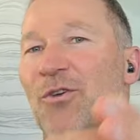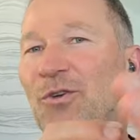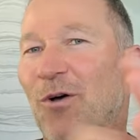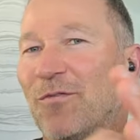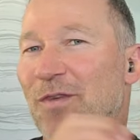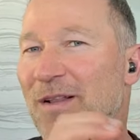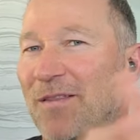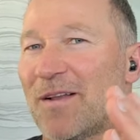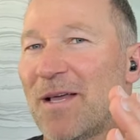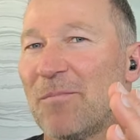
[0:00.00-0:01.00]
Yeah, you don't
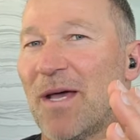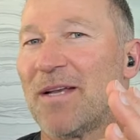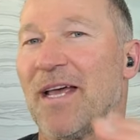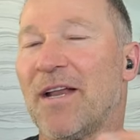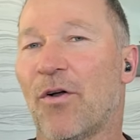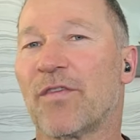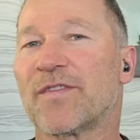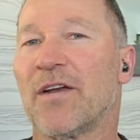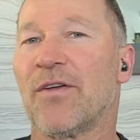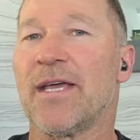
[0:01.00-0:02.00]
feel the limit, and
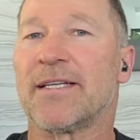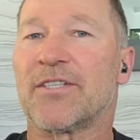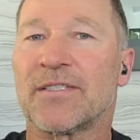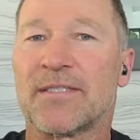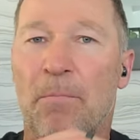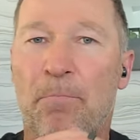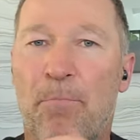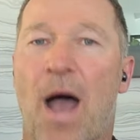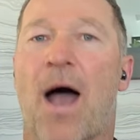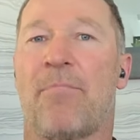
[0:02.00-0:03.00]
all of a sudden you hear just
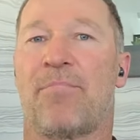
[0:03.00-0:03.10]
a